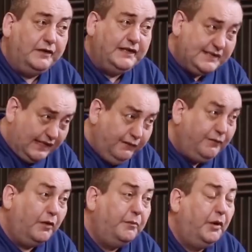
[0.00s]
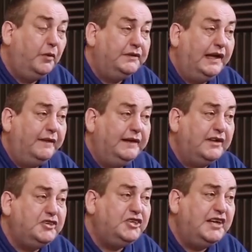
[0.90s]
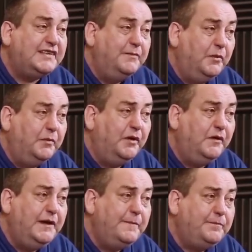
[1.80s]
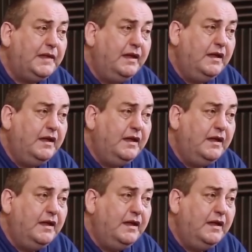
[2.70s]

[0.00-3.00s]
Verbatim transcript: no, the telephone pole down. That'll shit him up, won't it?